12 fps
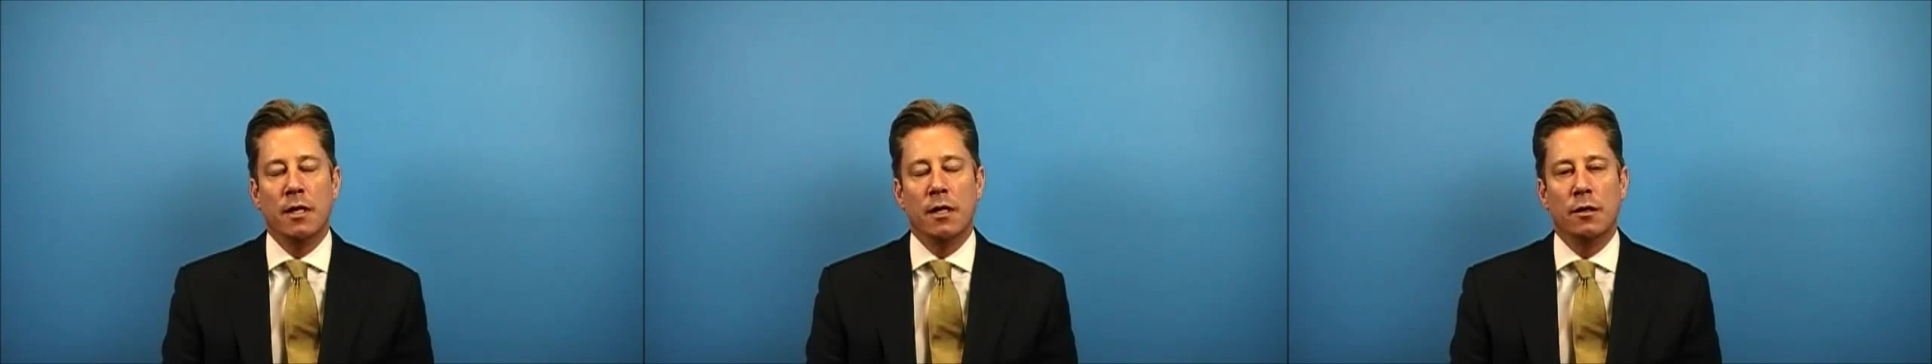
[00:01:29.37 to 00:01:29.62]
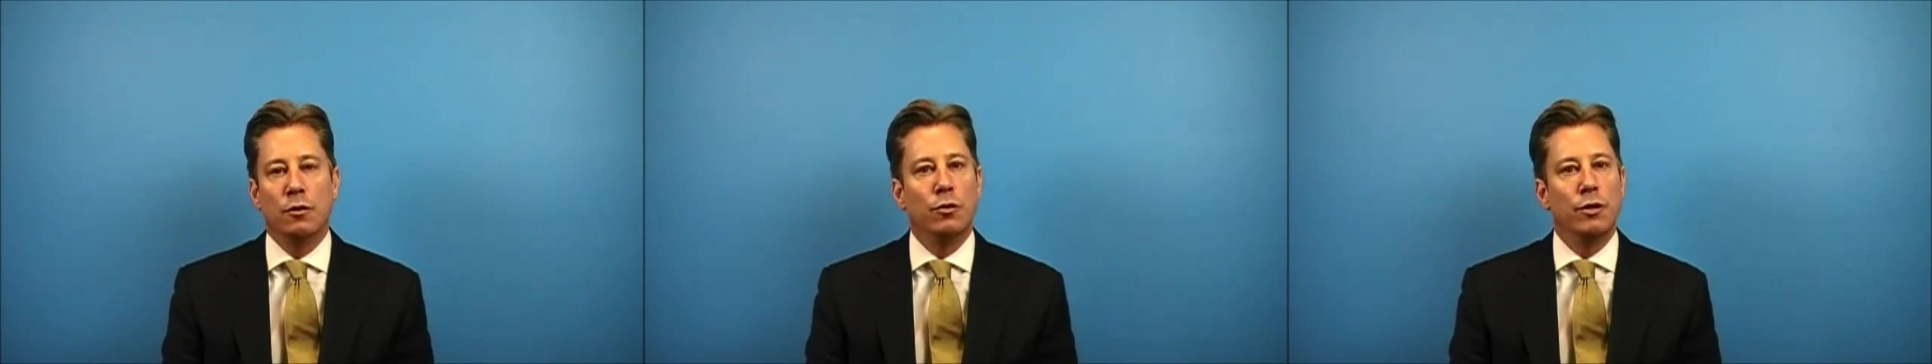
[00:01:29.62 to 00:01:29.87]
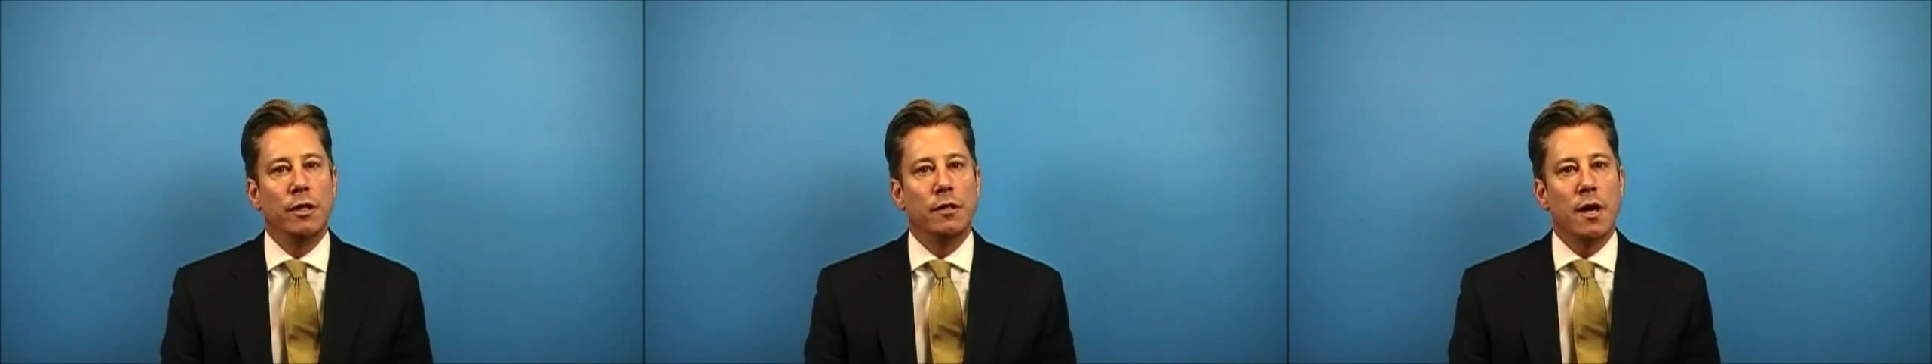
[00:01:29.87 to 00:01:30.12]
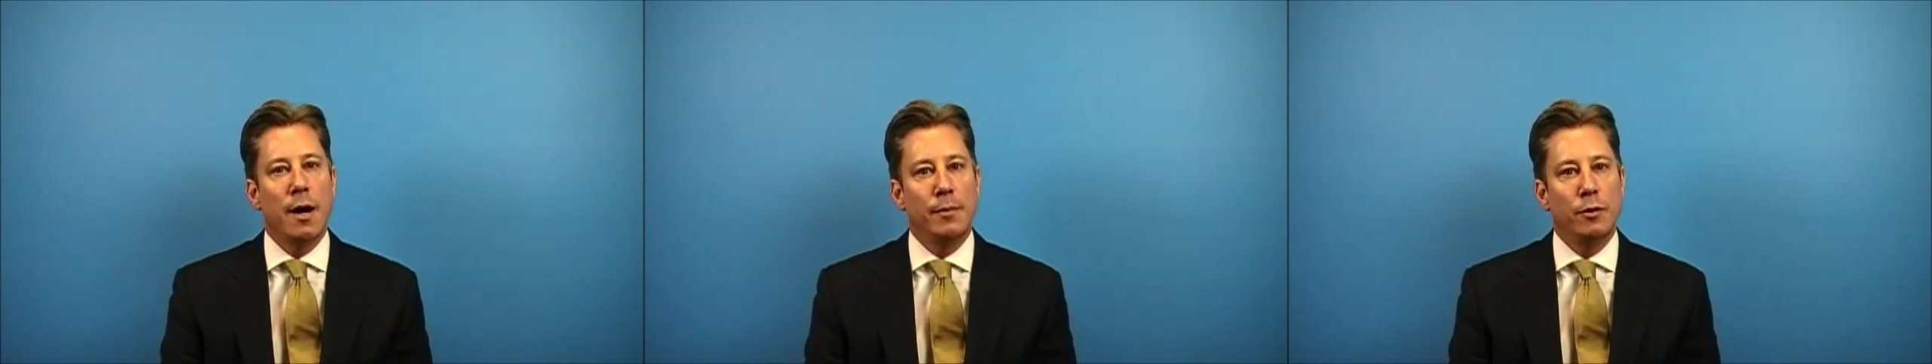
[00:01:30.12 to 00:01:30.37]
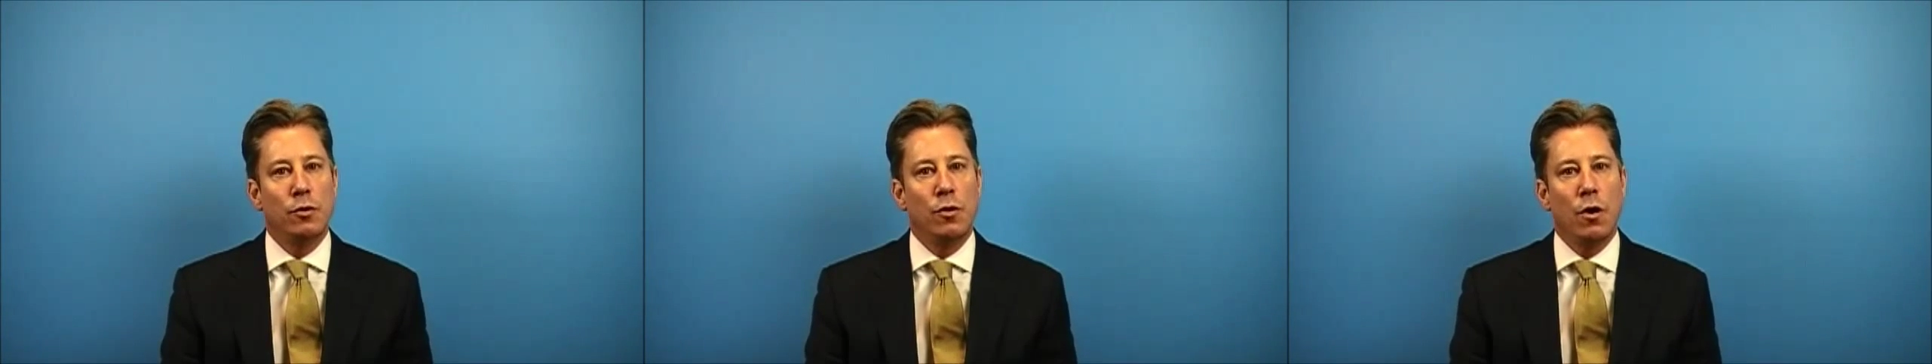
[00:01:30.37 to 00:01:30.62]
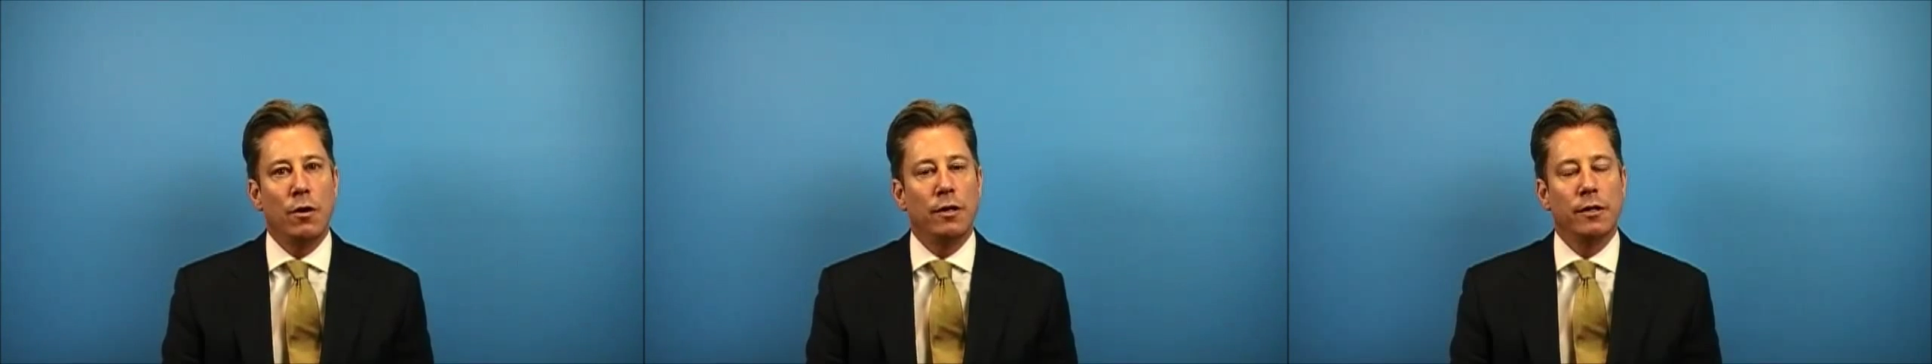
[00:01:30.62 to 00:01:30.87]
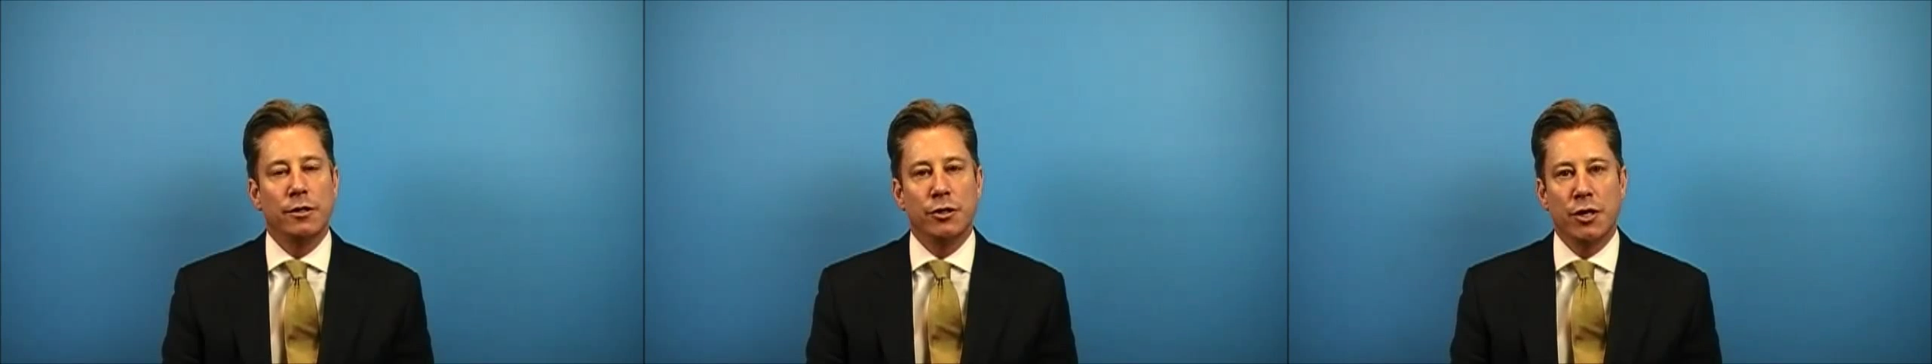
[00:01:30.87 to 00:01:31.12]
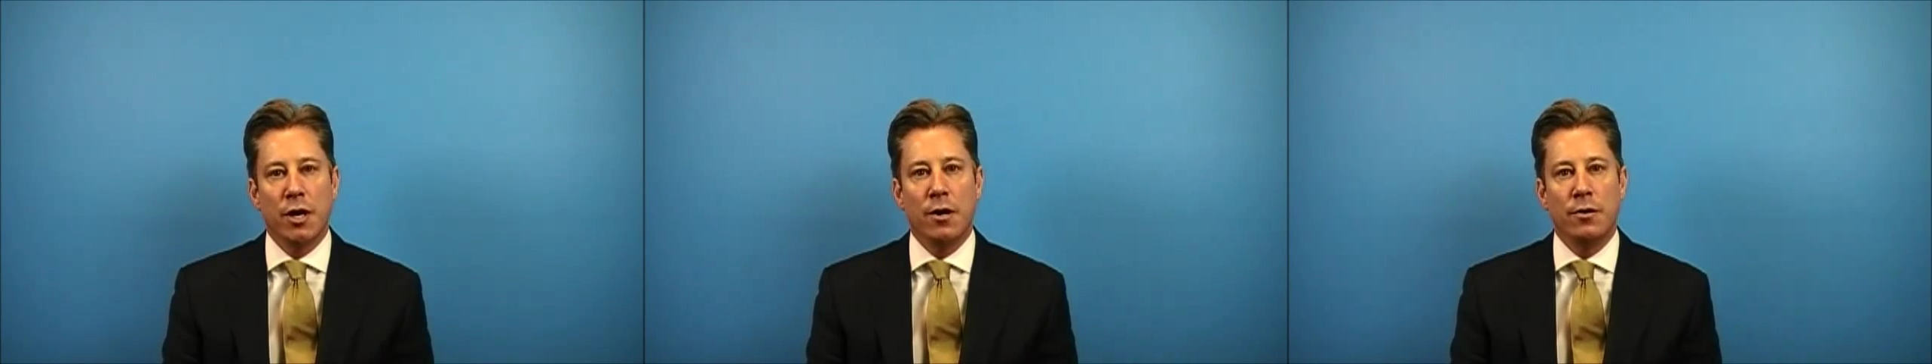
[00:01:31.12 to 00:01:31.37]
including topical arnica
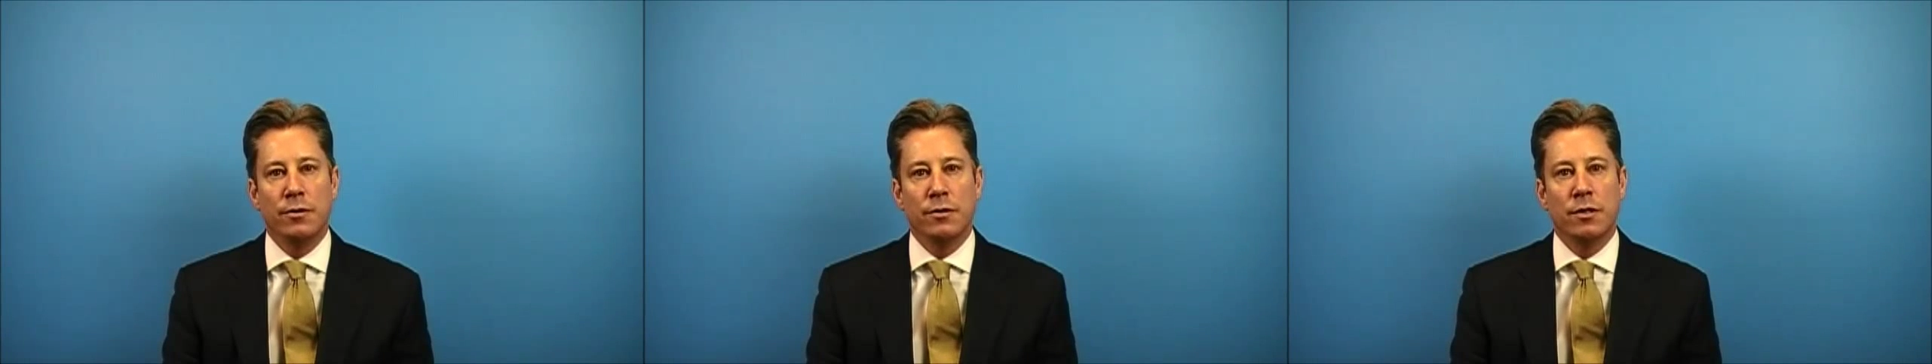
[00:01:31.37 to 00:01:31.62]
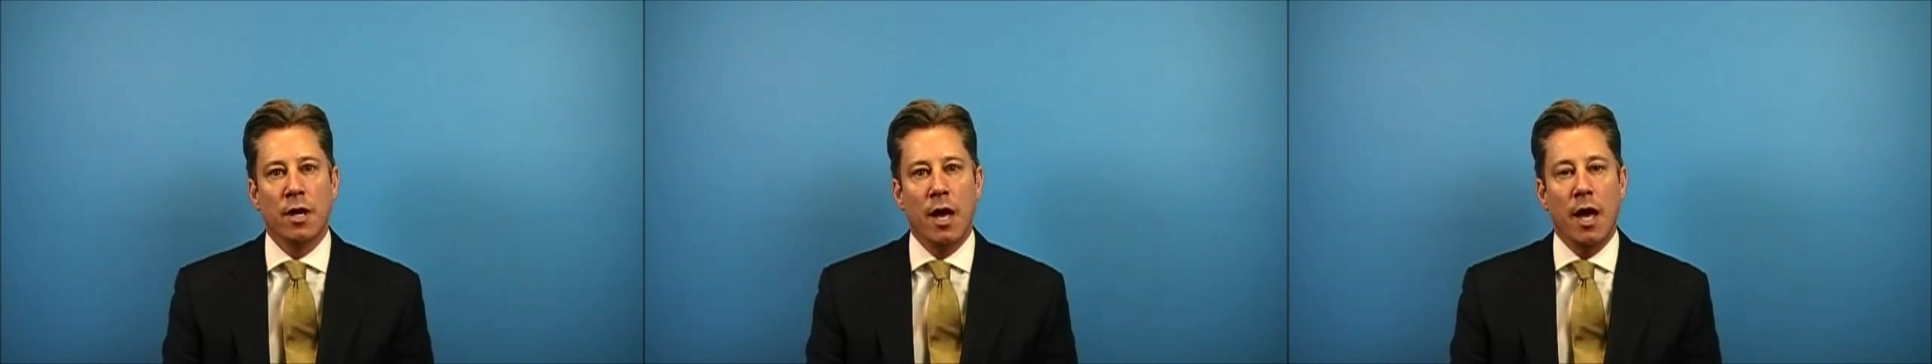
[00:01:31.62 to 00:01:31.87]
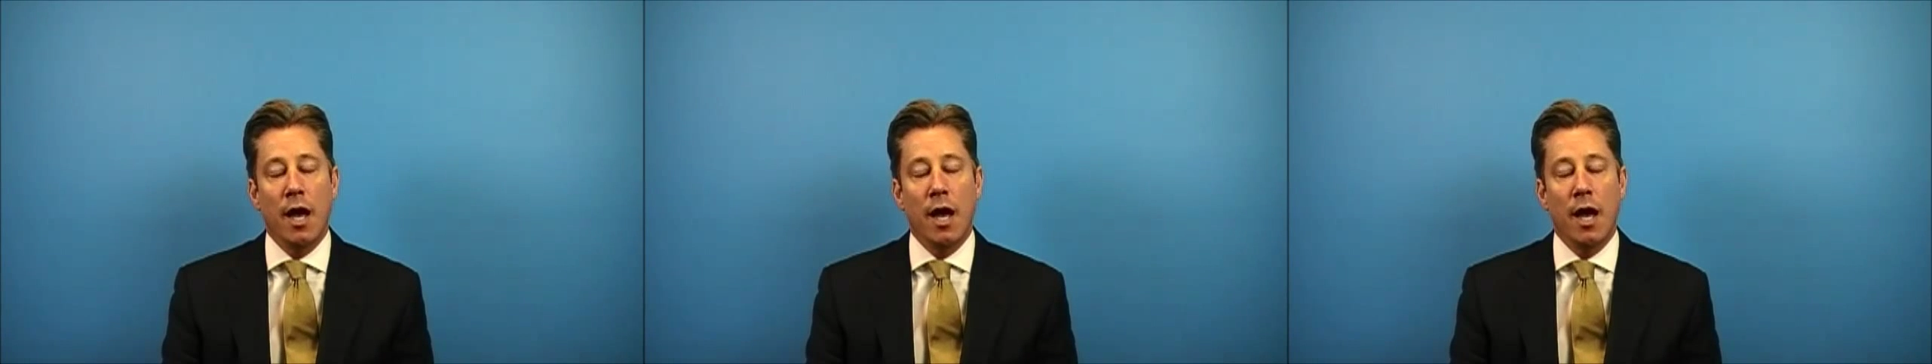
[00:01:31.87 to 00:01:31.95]
gels,